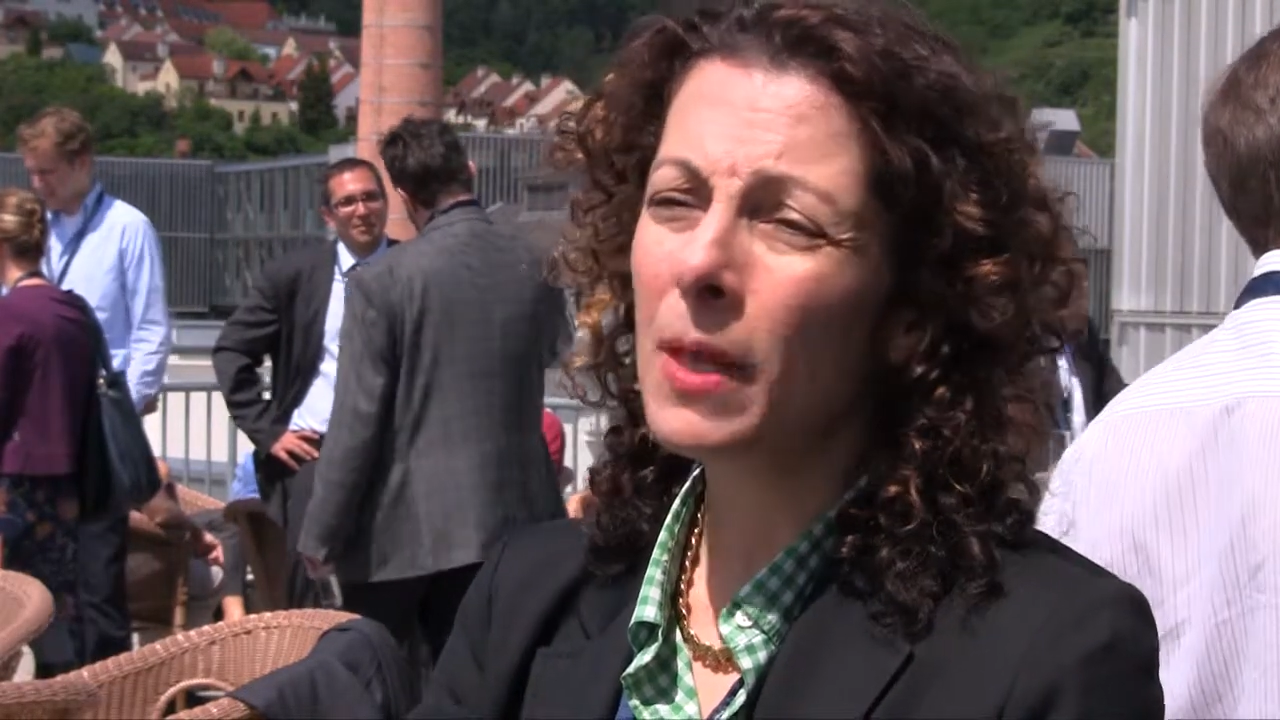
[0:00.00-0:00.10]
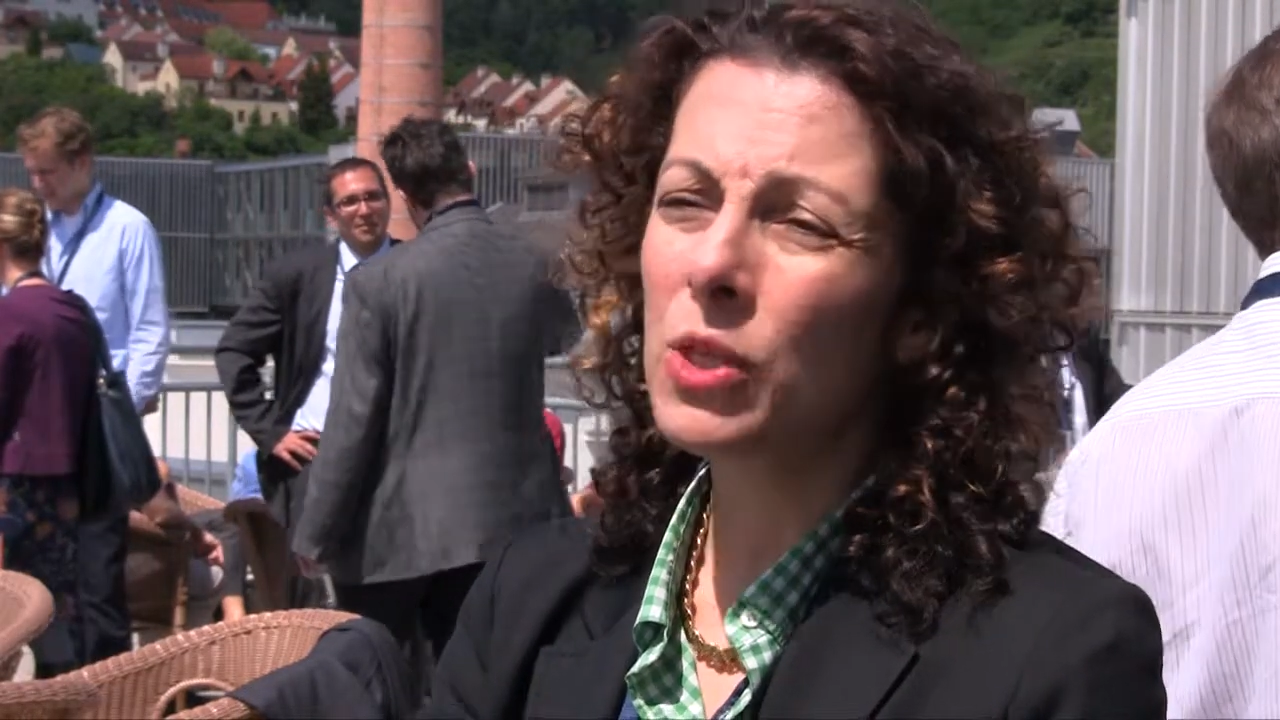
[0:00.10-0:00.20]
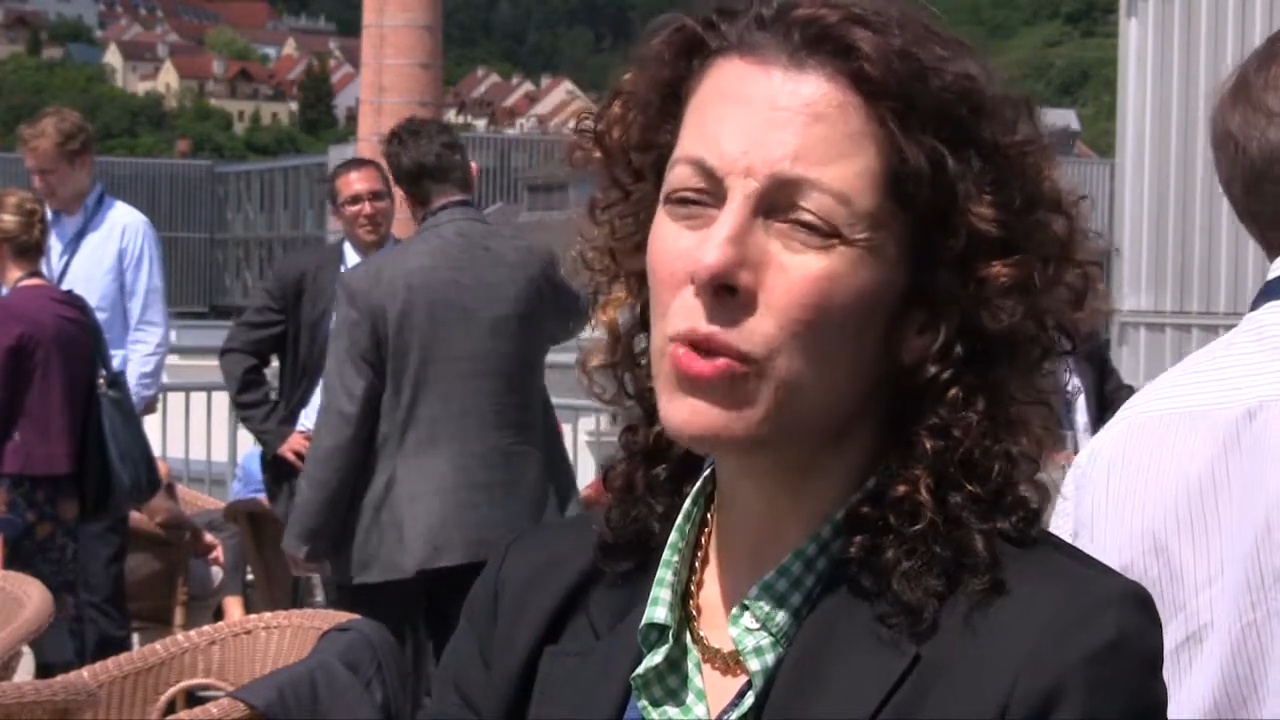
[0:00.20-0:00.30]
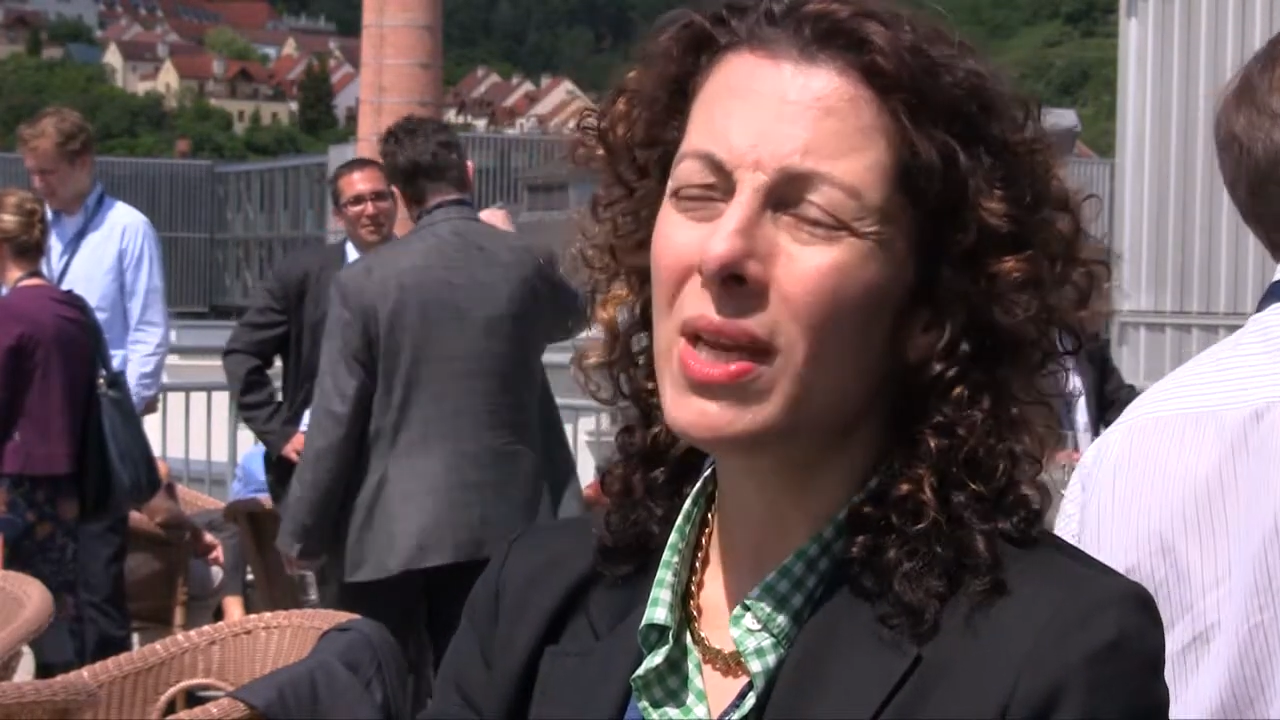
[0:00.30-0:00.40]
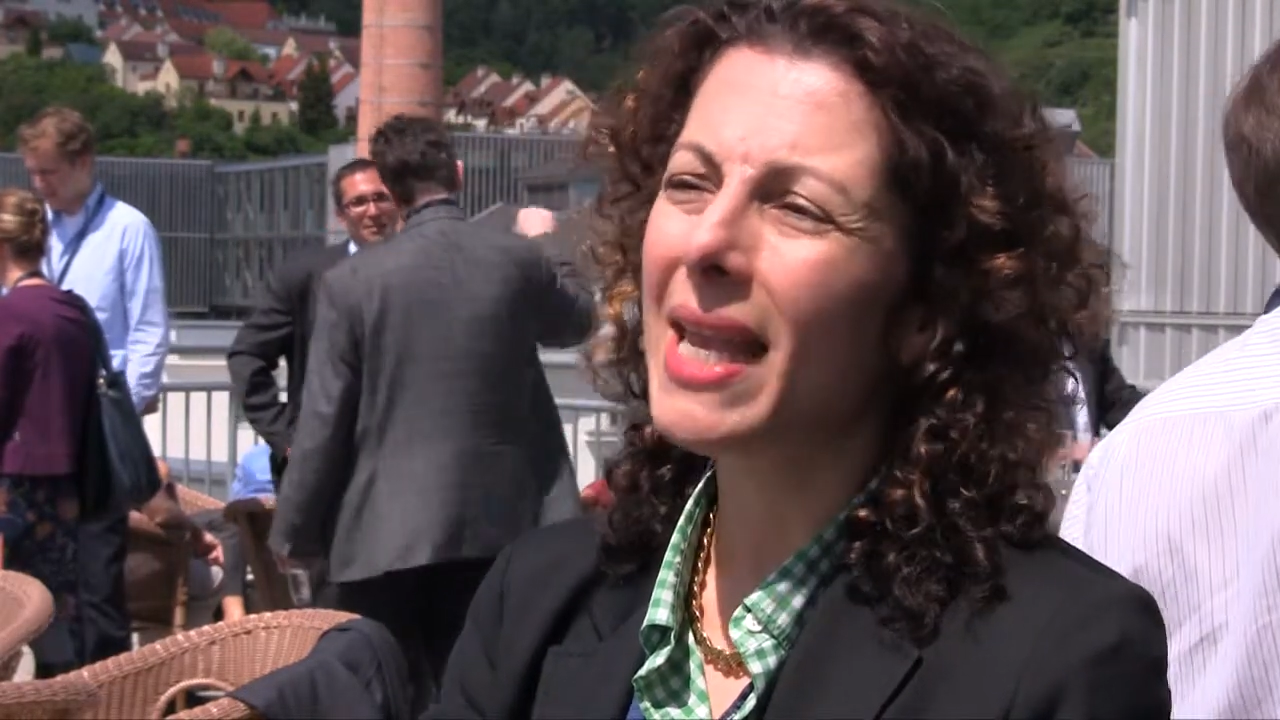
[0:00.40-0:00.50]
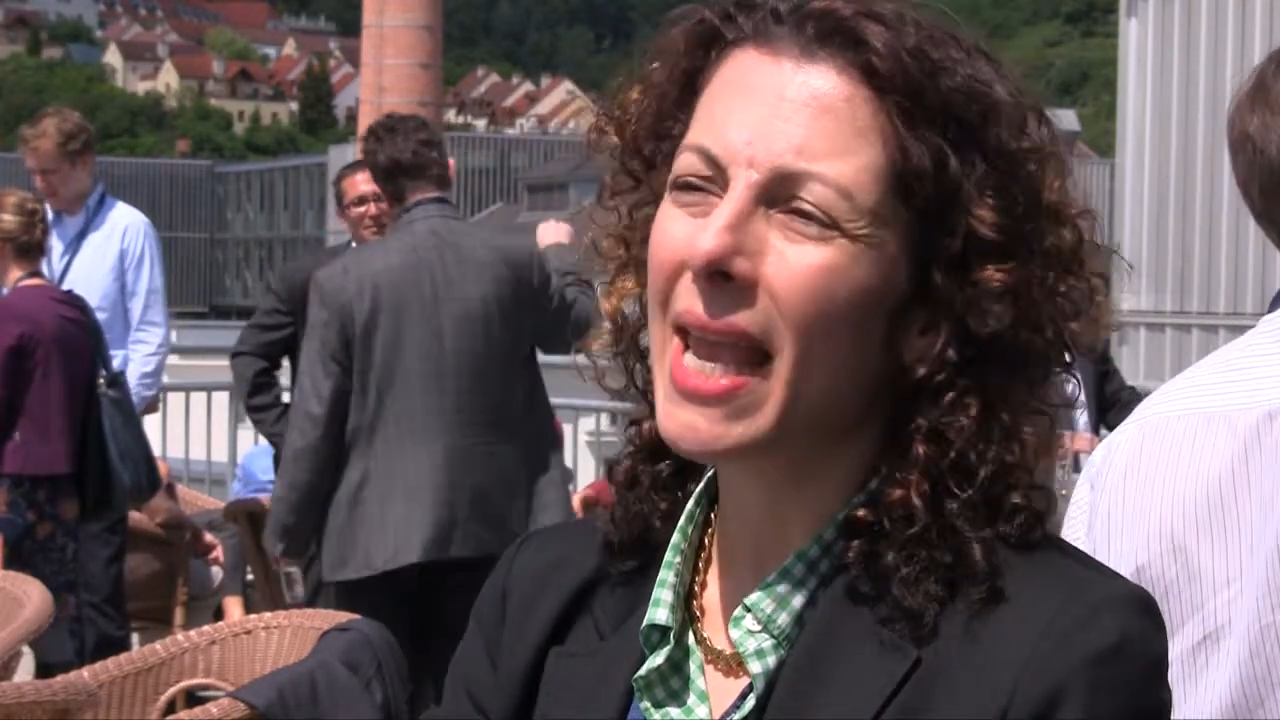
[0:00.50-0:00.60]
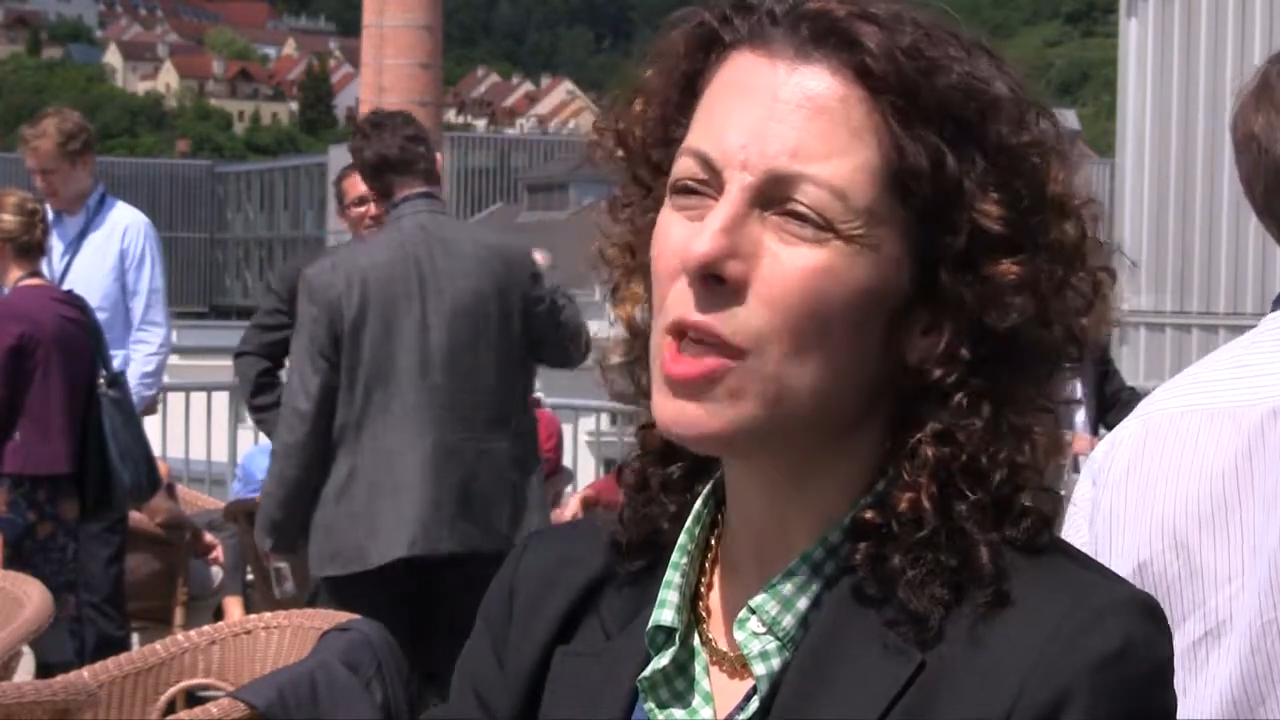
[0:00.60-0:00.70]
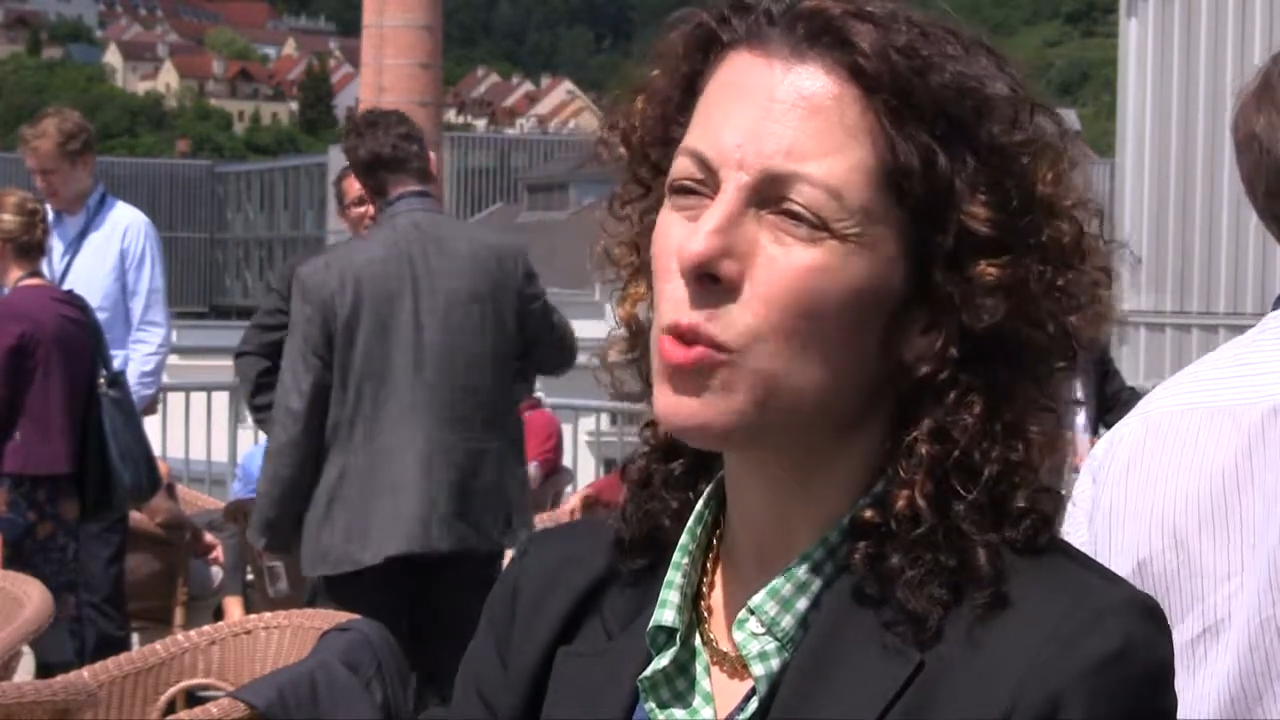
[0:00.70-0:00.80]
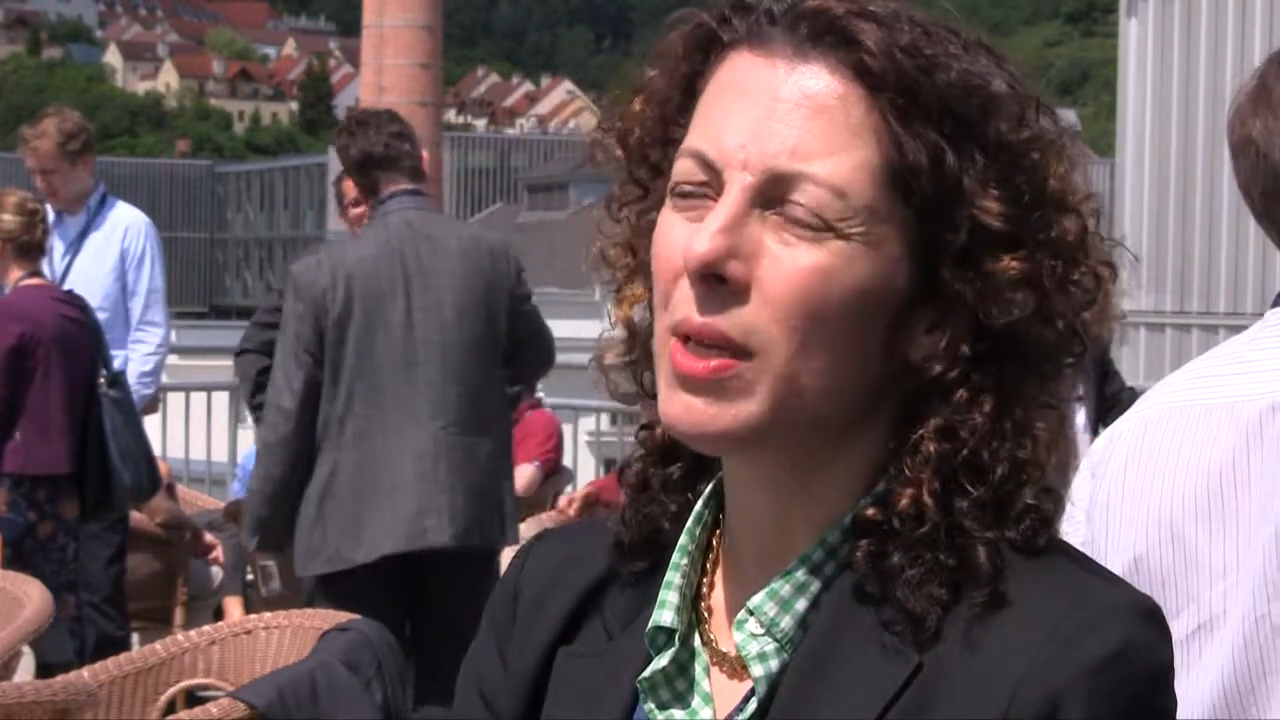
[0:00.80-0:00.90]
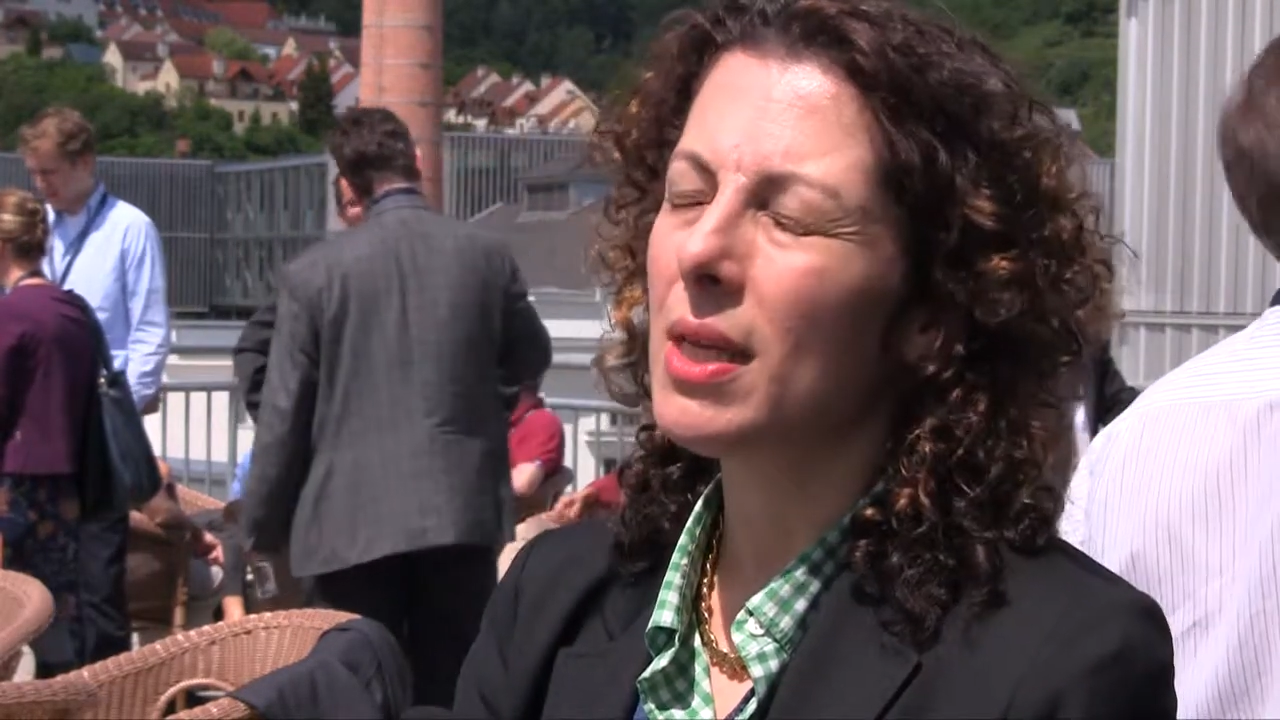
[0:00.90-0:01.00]
so that
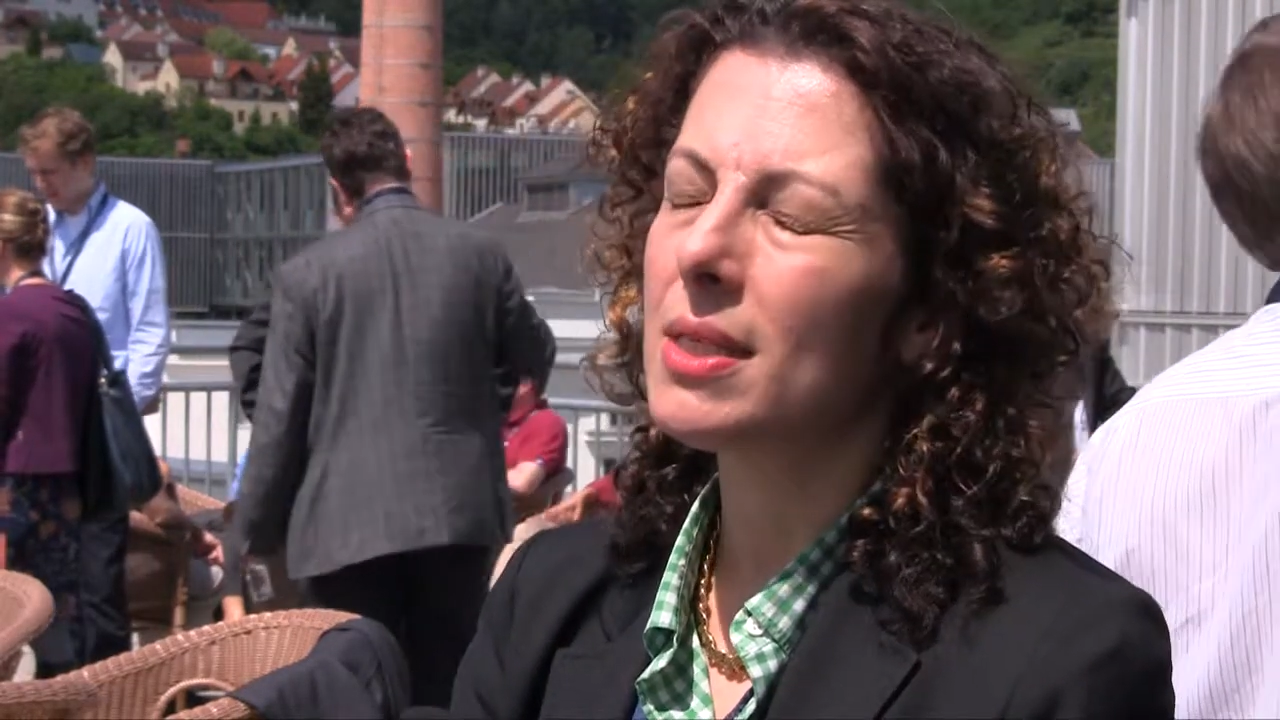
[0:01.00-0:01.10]
engagement